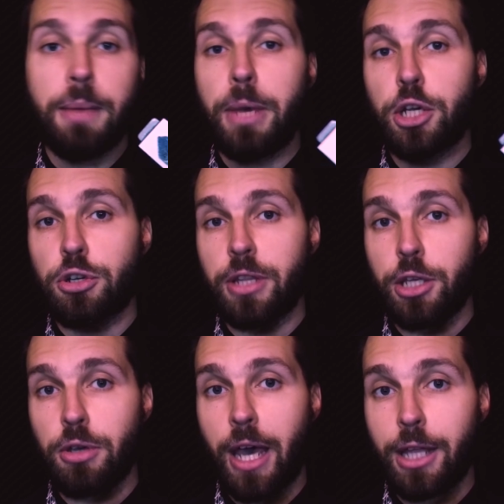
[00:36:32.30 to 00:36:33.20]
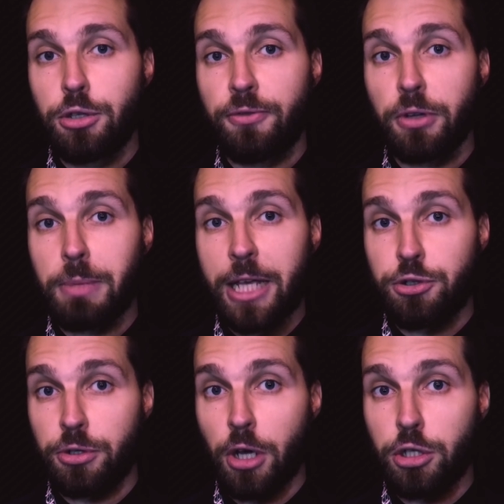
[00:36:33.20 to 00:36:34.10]
Make sure that you head to
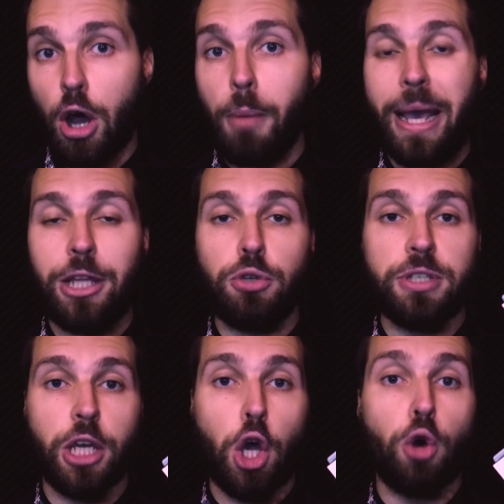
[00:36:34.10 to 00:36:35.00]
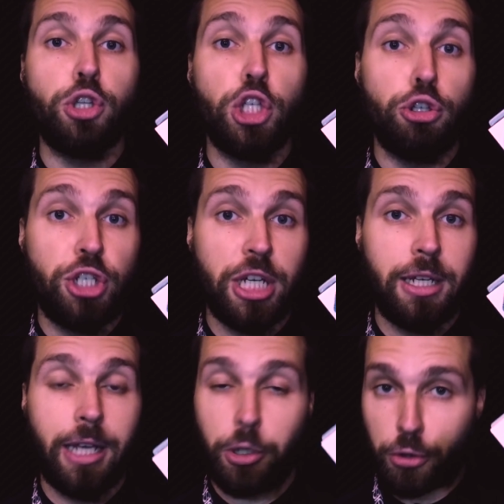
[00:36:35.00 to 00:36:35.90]
footblaster.com and use the code EUGENE
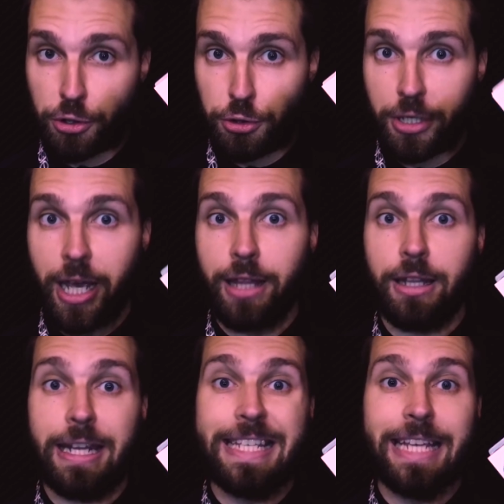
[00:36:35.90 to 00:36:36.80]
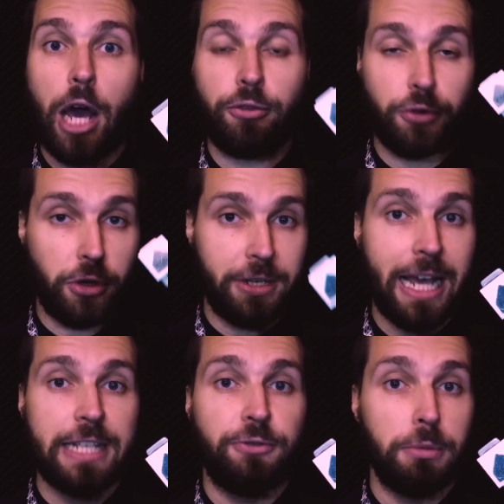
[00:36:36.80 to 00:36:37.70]
in order to get a discount for your
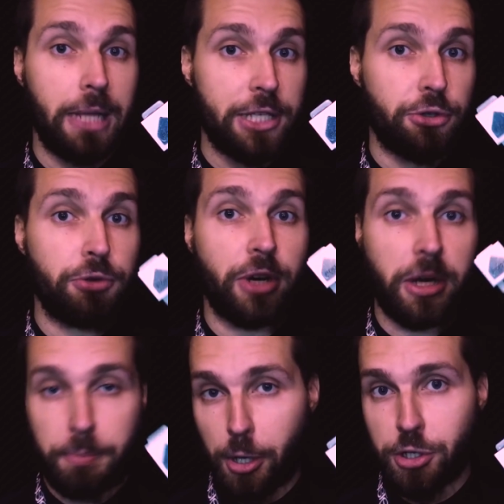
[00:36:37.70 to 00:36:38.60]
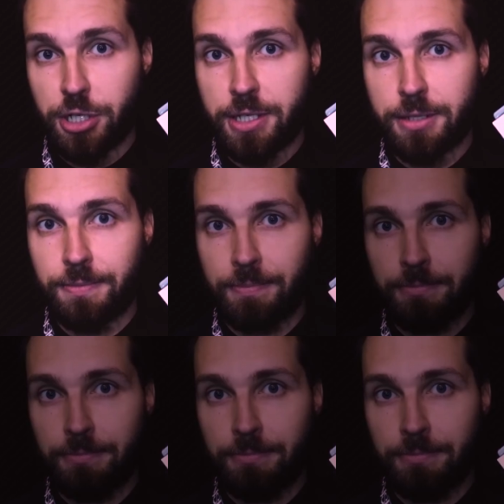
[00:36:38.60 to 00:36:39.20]
next Footblaster trigger purchase.